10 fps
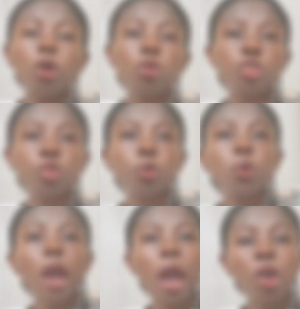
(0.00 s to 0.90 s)
and
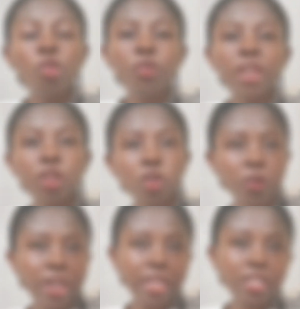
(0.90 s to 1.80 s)
also how you can
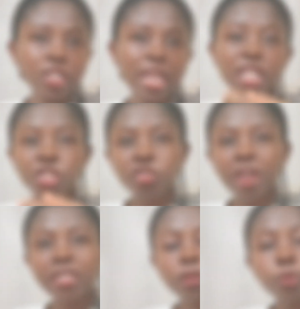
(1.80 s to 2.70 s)
connect the SEO
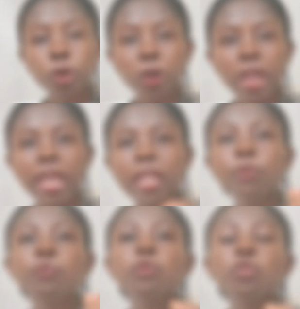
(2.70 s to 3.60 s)
Writing
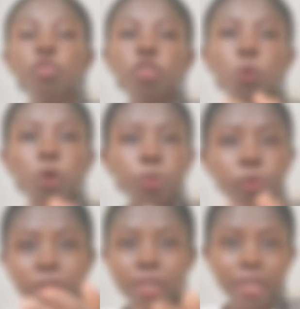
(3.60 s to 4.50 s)
plugin to your
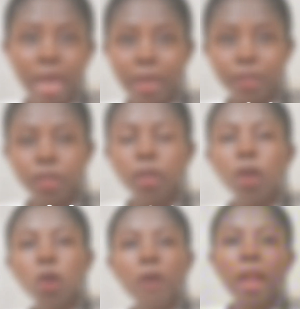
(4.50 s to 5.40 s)
WordPress site.
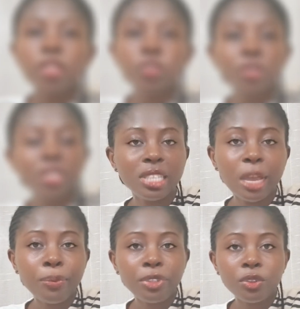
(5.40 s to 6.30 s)
Alright, so the
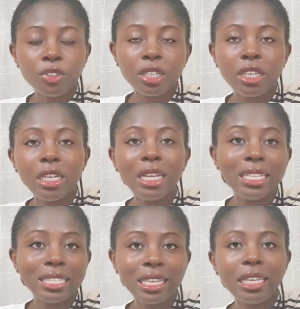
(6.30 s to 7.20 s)
step is totally
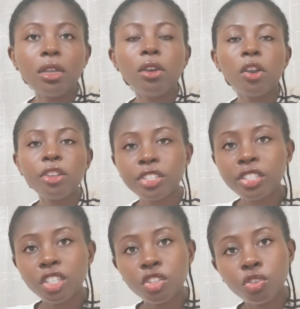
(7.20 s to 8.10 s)
easy. All you
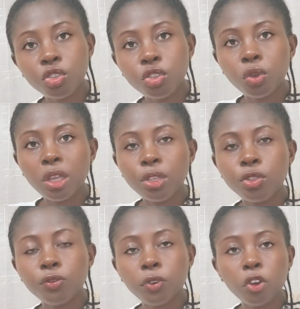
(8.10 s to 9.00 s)
just need to do
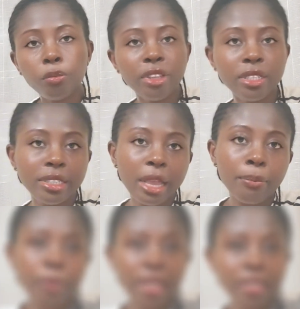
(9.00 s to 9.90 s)
is to follow me
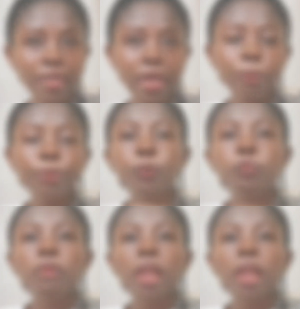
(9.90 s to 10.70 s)
step by step,